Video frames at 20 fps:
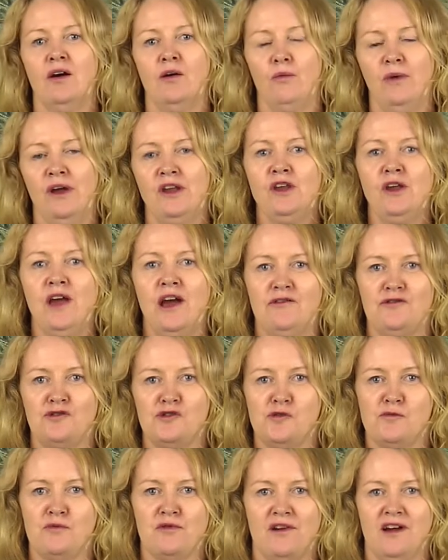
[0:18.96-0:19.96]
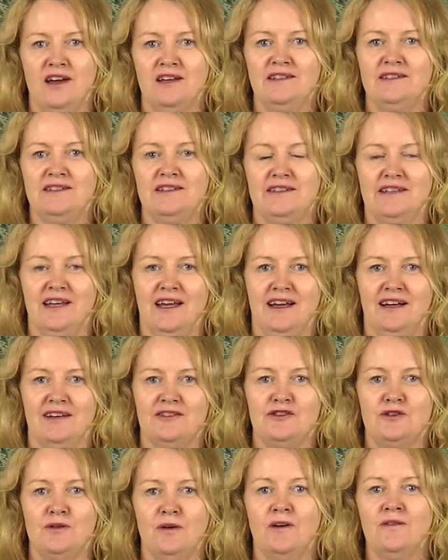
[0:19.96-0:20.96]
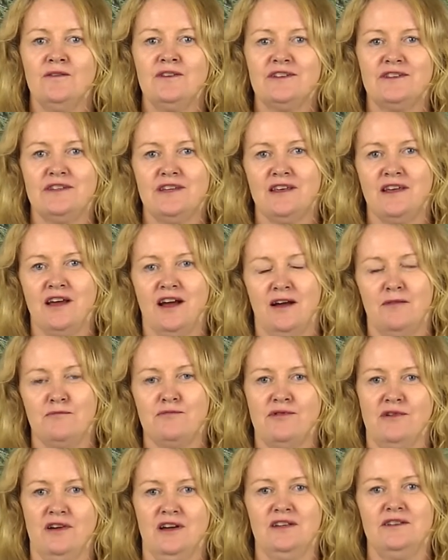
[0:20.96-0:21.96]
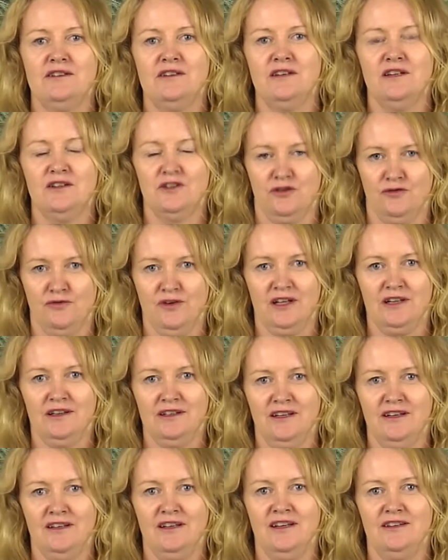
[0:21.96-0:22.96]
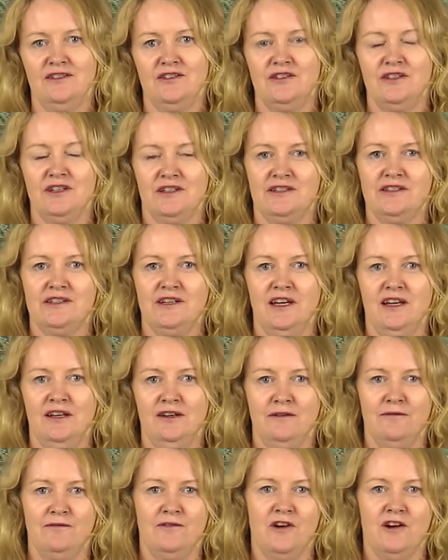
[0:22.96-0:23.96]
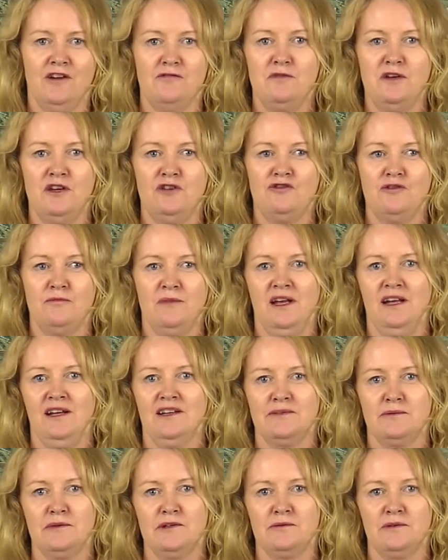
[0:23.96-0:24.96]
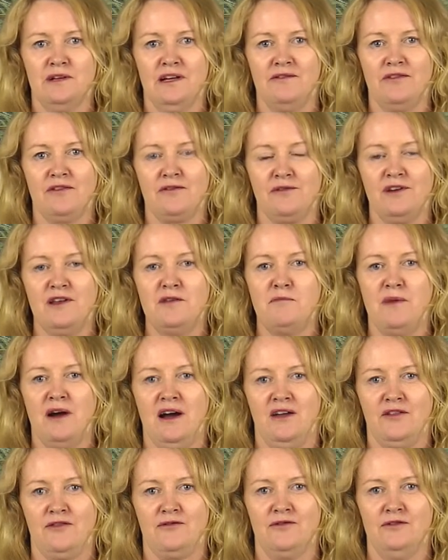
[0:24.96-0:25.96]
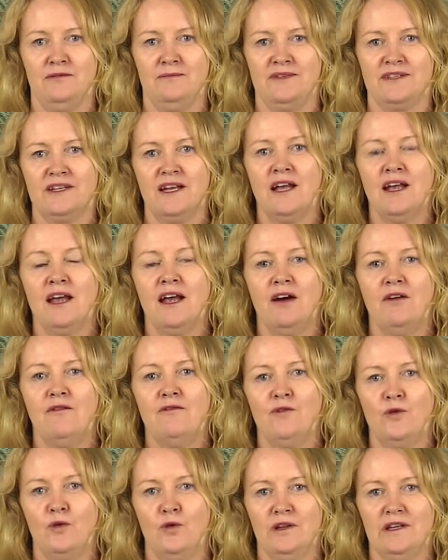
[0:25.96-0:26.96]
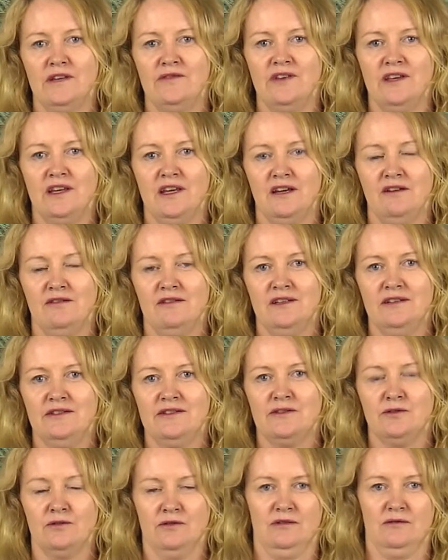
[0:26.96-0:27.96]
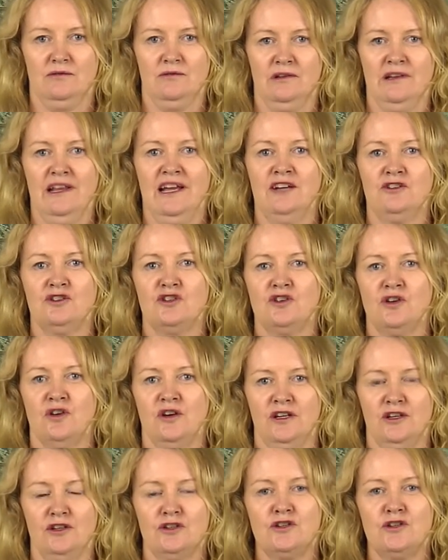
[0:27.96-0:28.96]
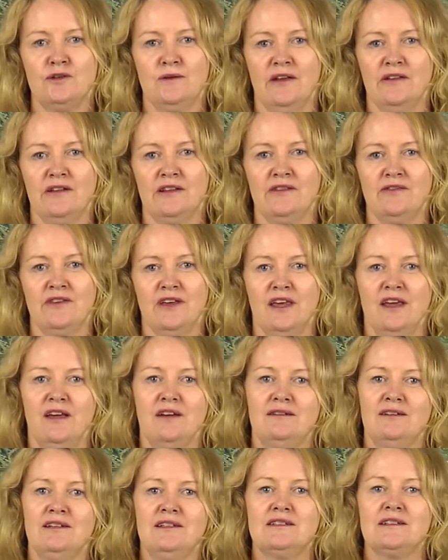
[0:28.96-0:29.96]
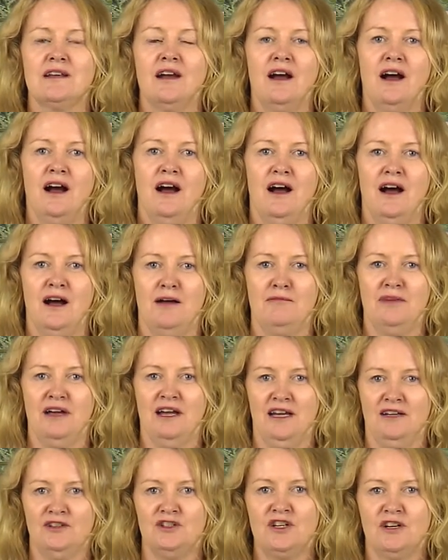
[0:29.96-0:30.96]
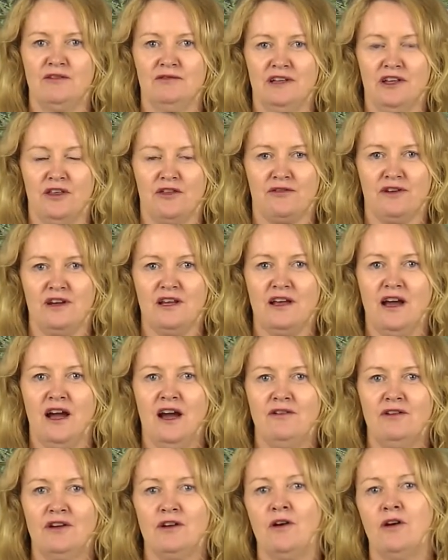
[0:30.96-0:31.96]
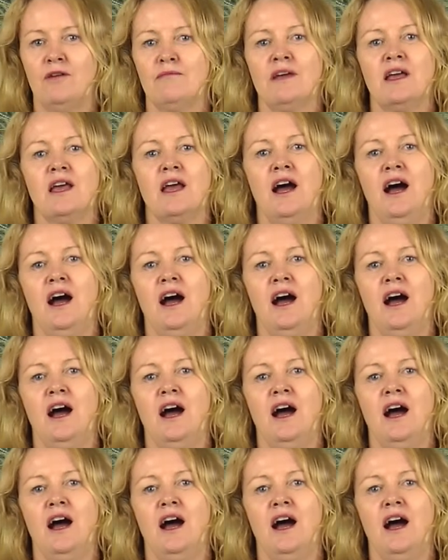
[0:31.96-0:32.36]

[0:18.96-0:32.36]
When you have to appraise this house, you obviously can't praise it directly against a standard 5-bedroom house, which will have 3 bathrooms, 4 living areas, or lounge, dining and 2 other living areas, and generally 3 car recom.